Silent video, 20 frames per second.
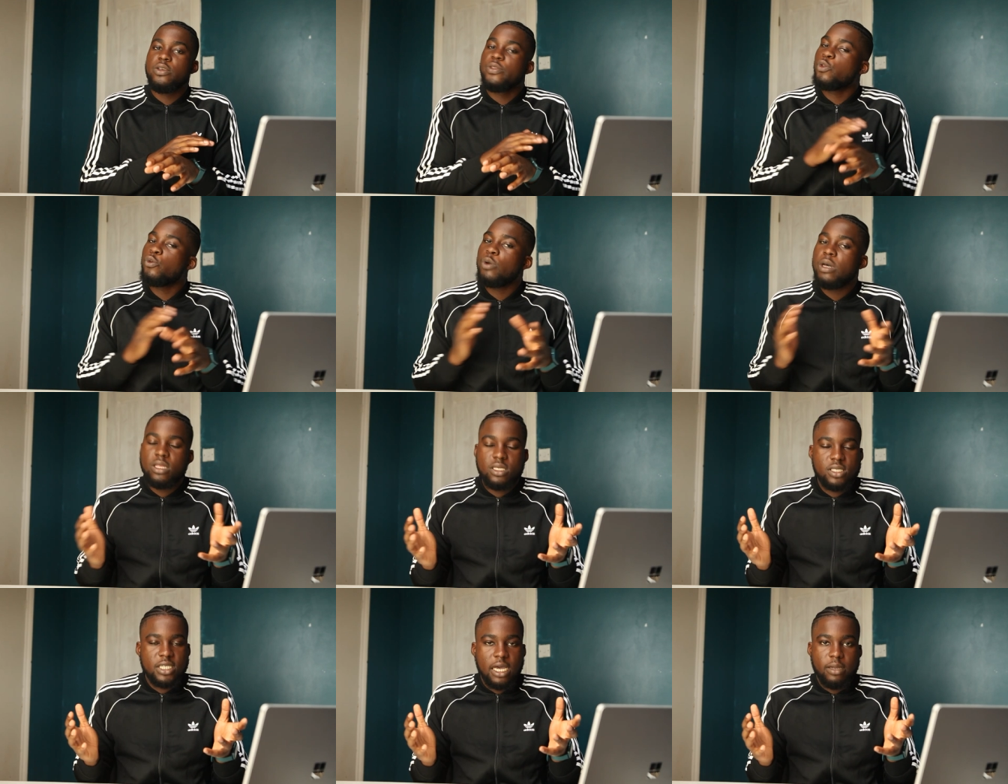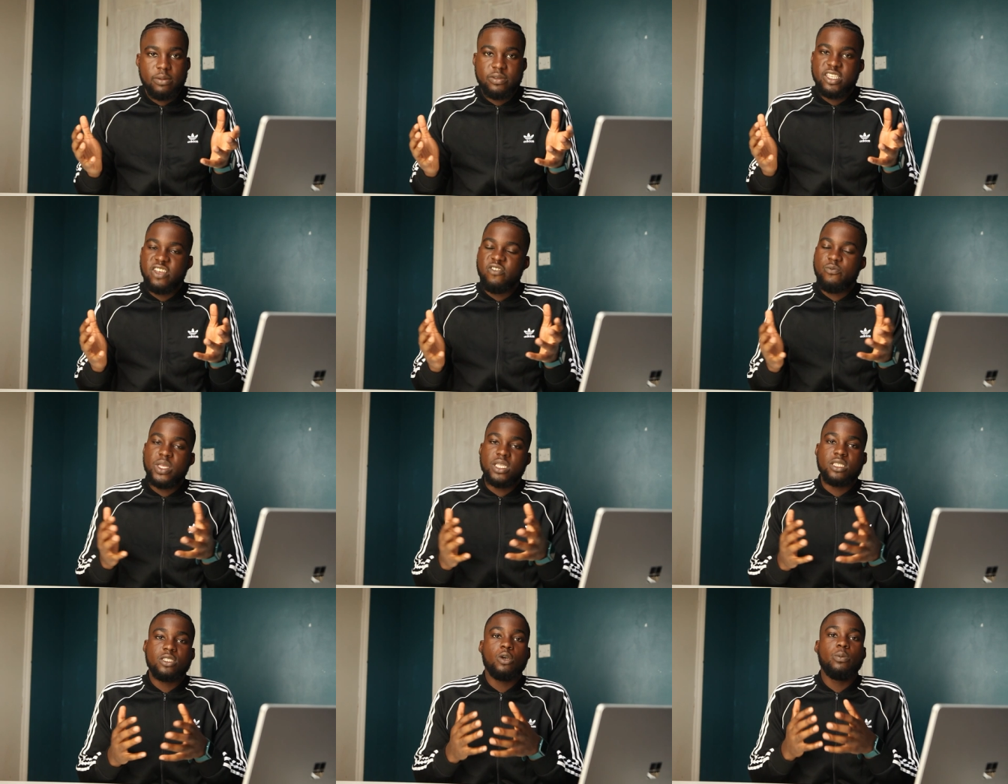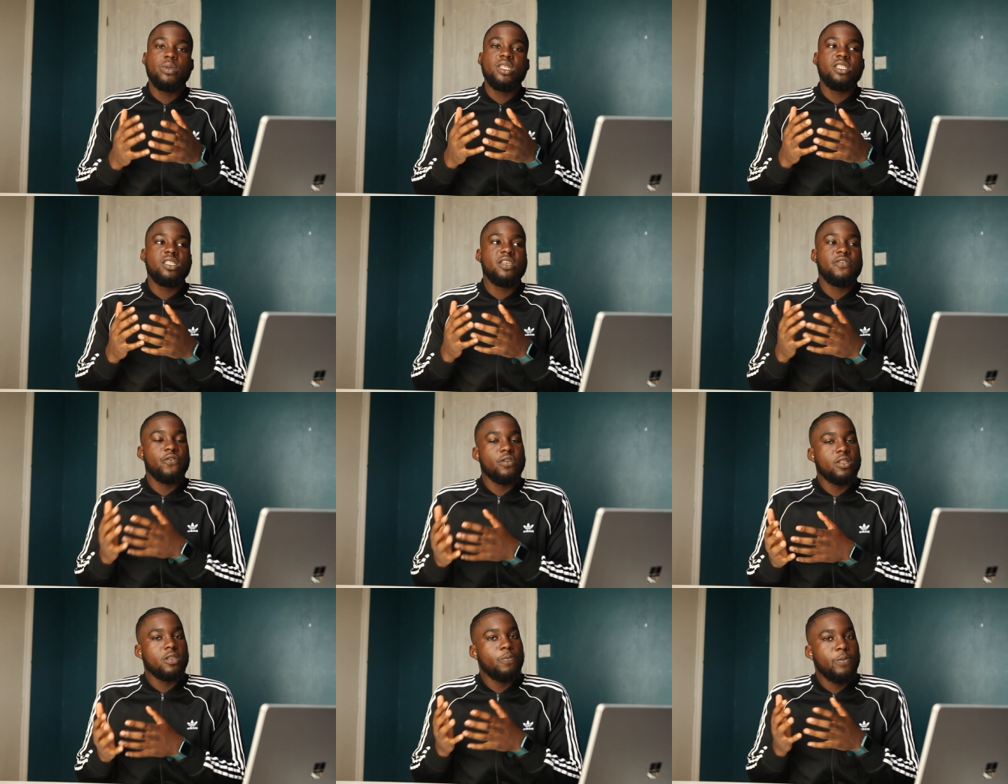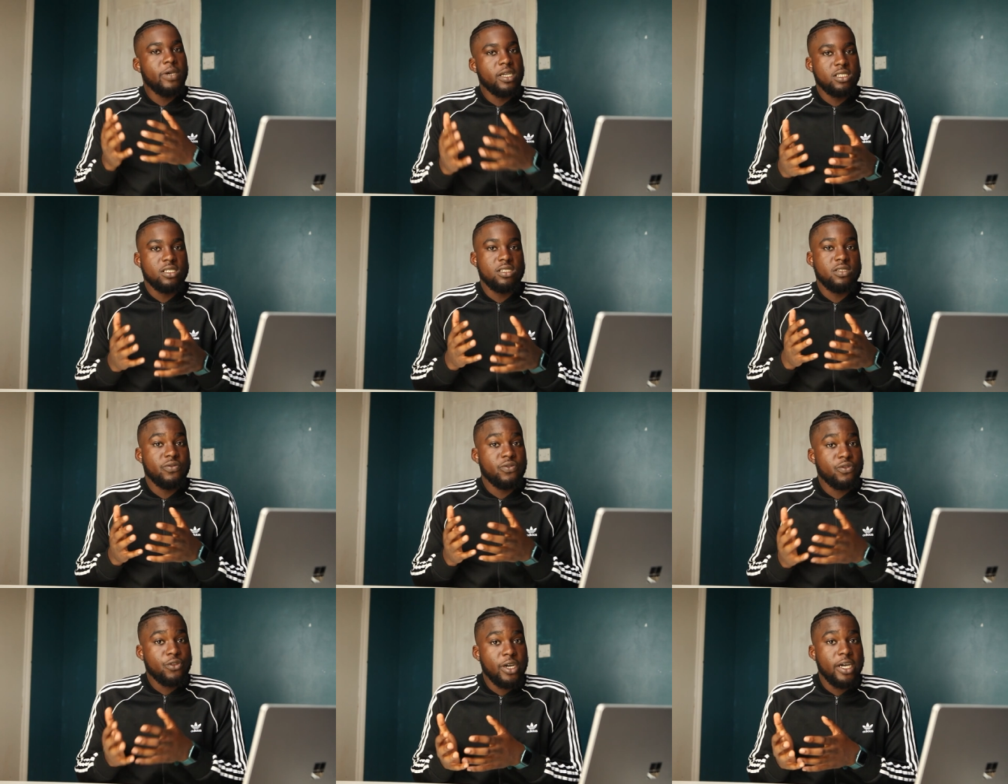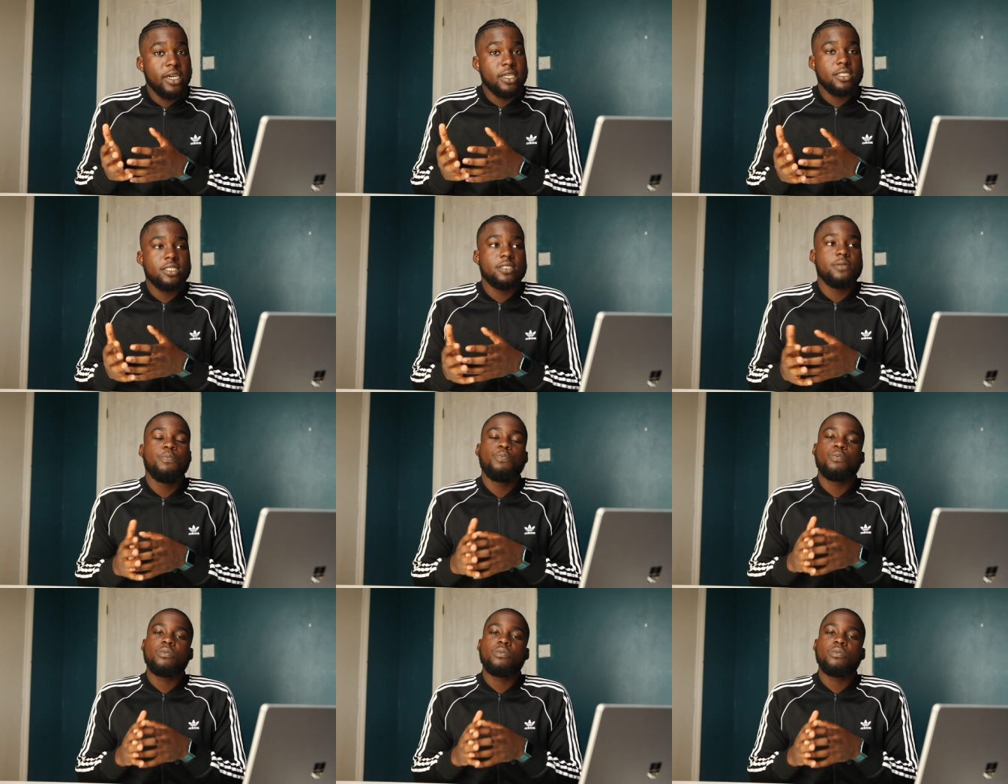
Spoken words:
Throughout the times, there have been so many different depictions of Christ,